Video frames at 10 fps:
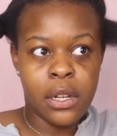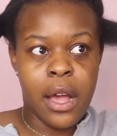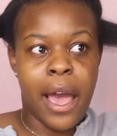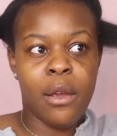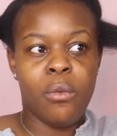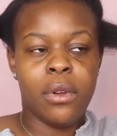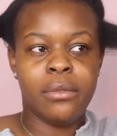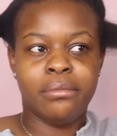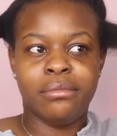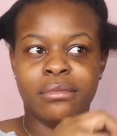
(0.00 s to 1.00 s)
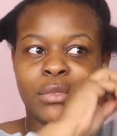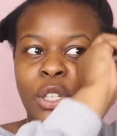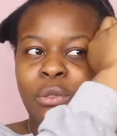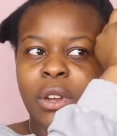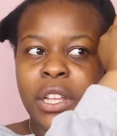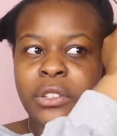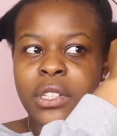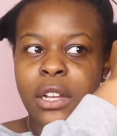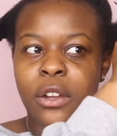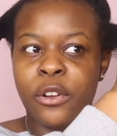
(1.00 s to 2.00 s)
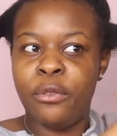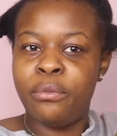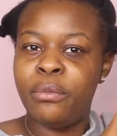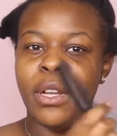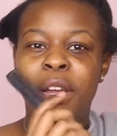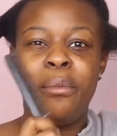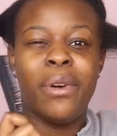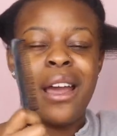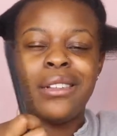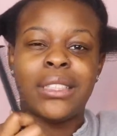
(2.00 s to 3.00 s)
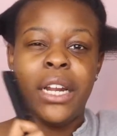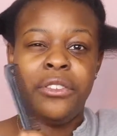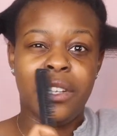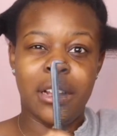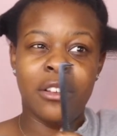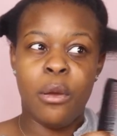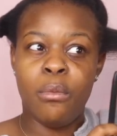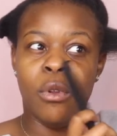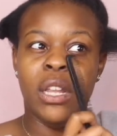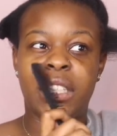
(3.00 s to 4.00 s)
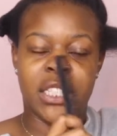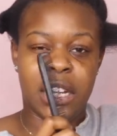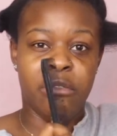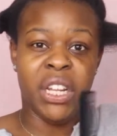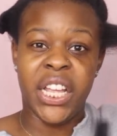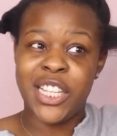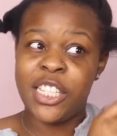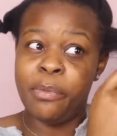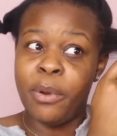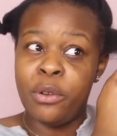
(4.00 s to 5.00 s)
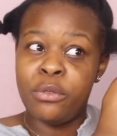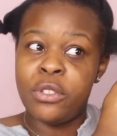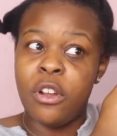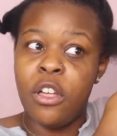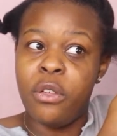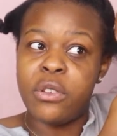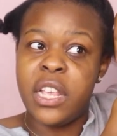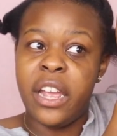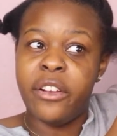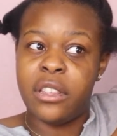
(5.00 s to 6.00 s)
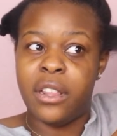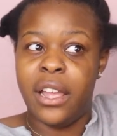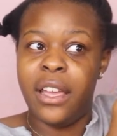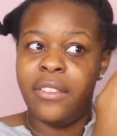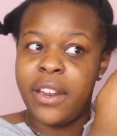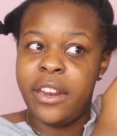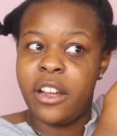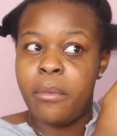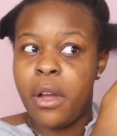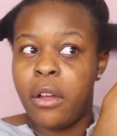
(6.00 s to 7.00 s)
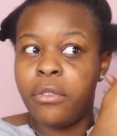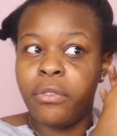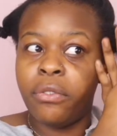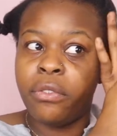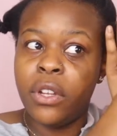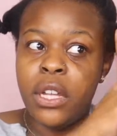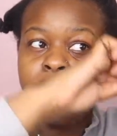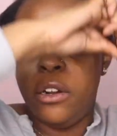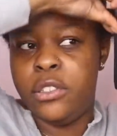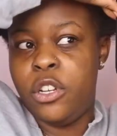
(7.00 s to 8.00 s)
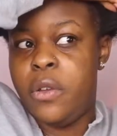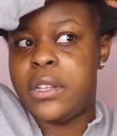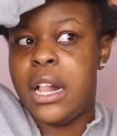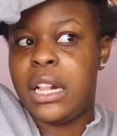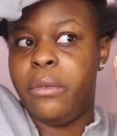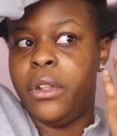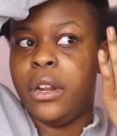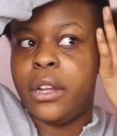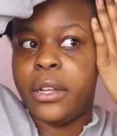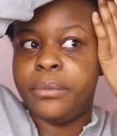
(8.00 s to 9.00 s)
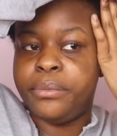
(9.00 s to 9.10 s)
I don't want to use a tail comb, but I'd say to use a tail comb only because it's going to really expose all those hairs at the end that need to come off. It'll tell you exactly where you need to cut.